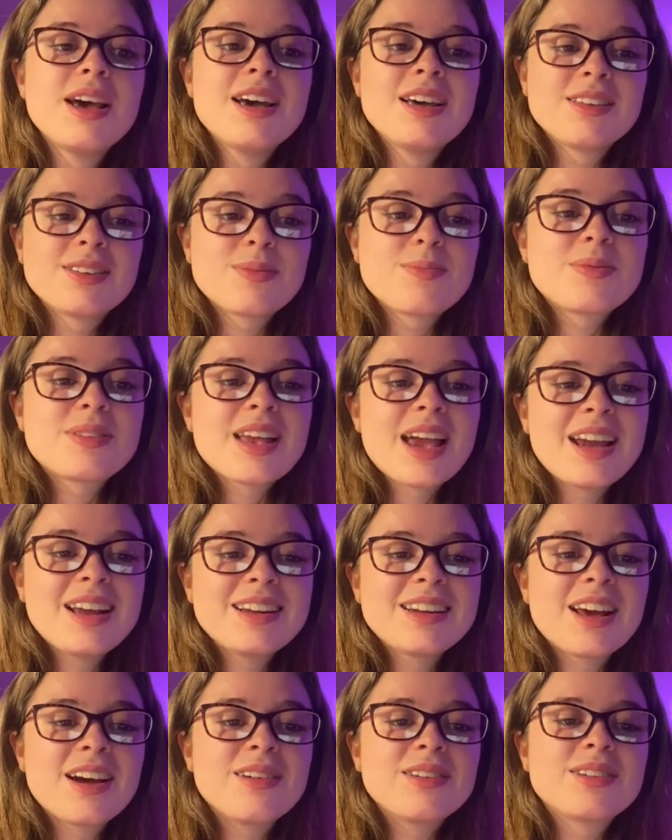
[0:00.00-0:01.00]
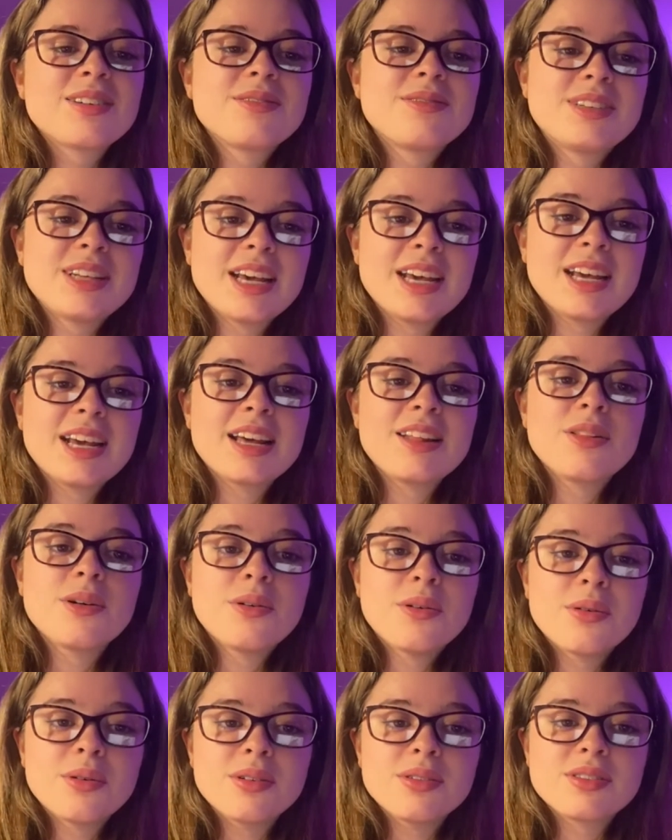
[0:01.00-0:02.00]
sustained note of D in the
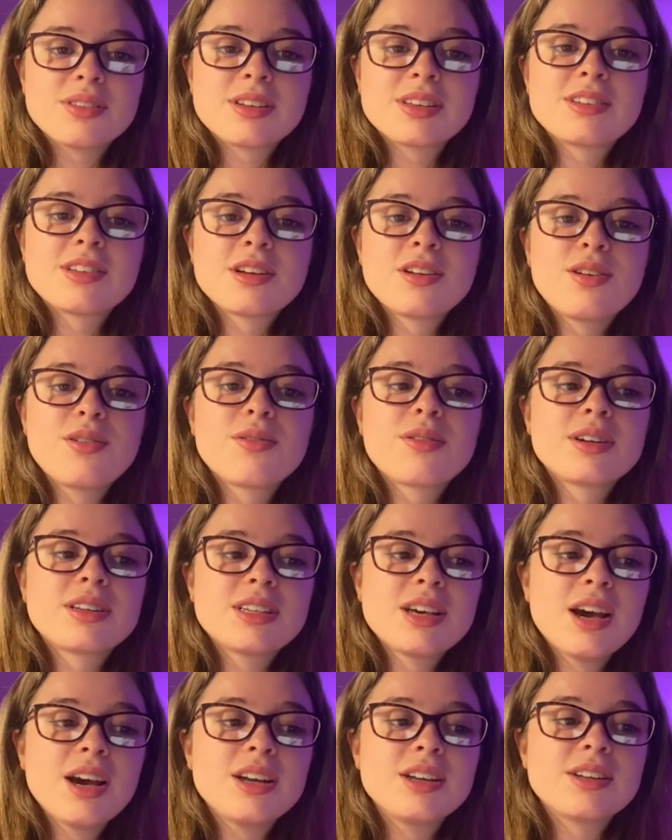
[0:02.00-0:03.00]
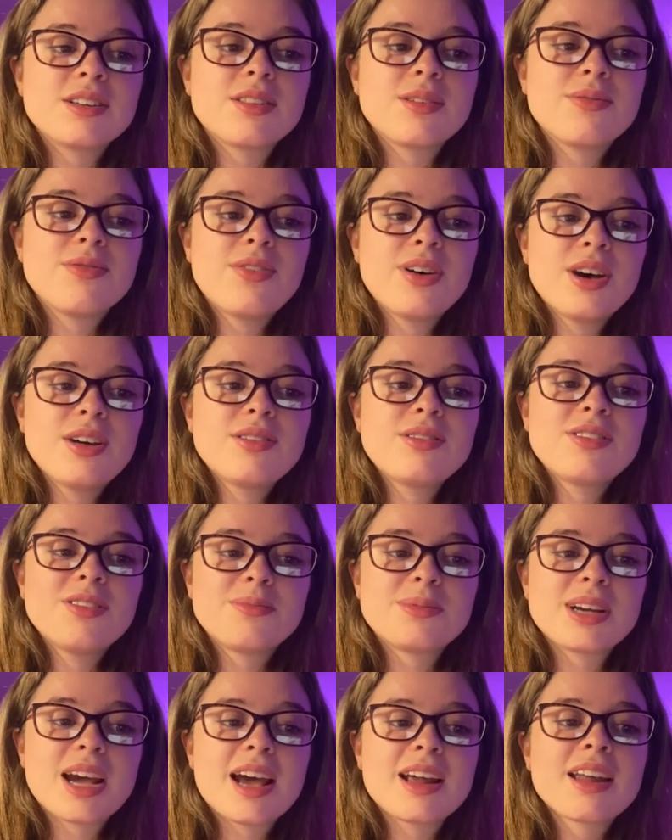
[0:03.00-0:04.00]
horns to signal a return to the first
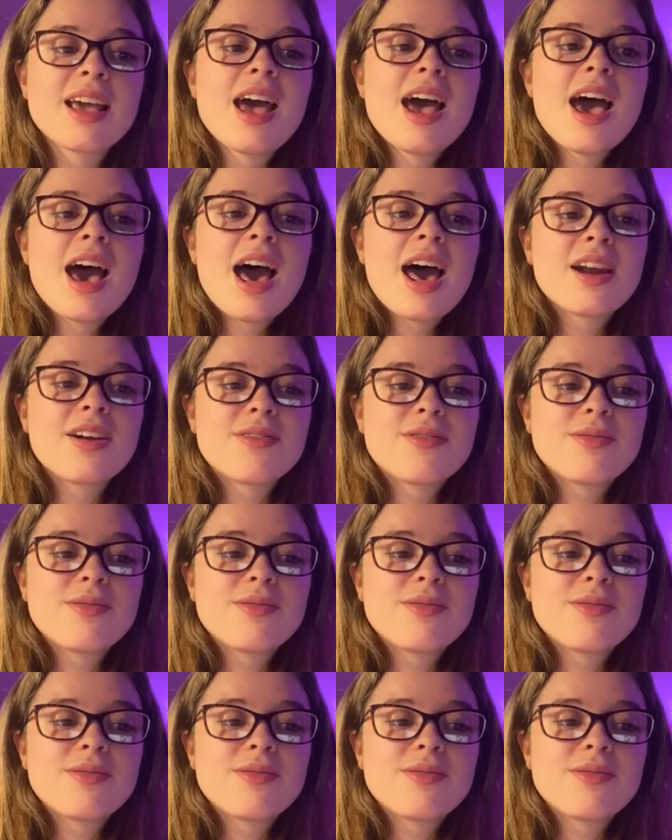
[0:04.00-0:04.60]
subject and